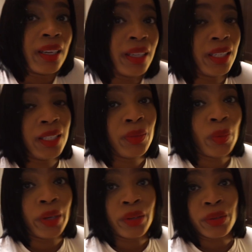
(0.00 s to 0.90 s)
He
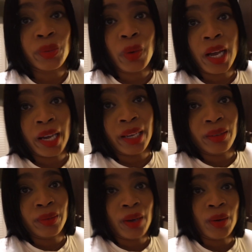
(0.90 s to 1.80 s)
wonders why,
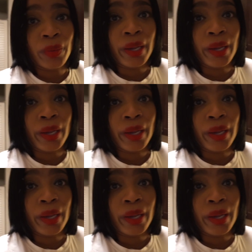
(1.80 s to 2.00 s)
you know,